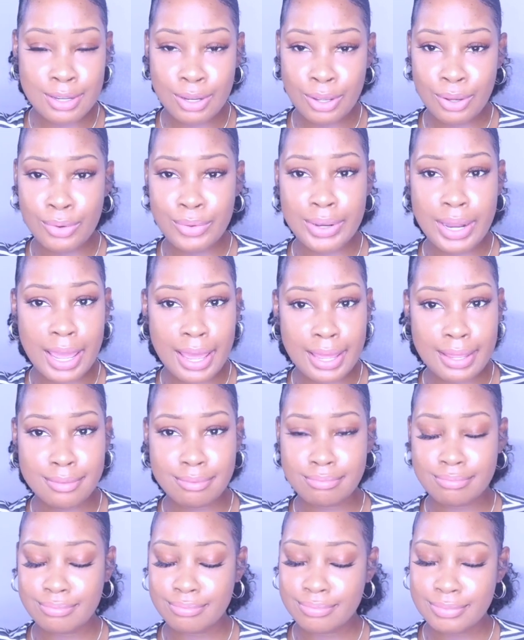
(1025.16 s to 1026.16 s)
know
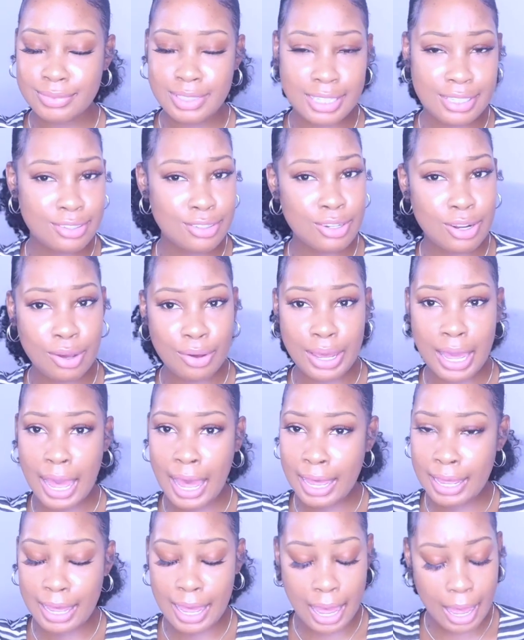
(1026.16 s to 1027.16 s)
that, you know,
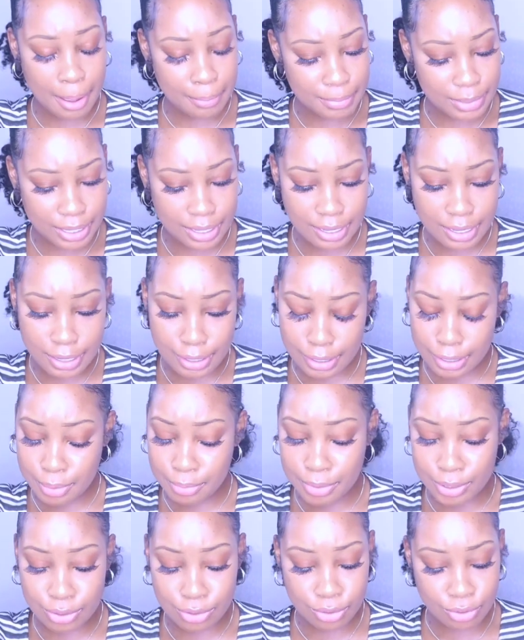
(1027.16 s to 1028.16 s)
God got me. He's gonna get
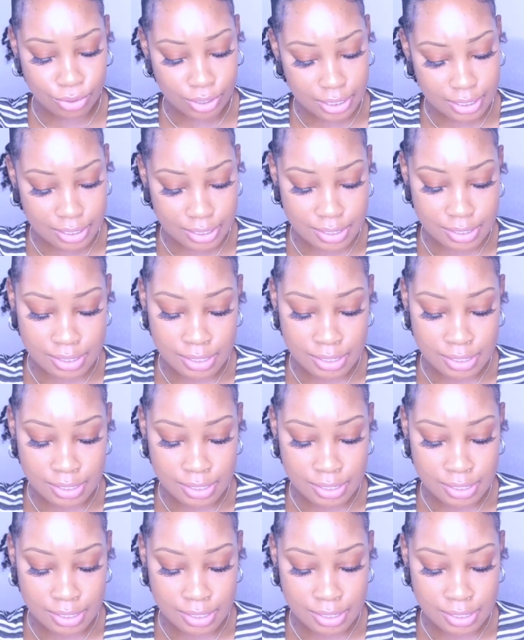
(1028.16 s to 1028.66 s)
me through this.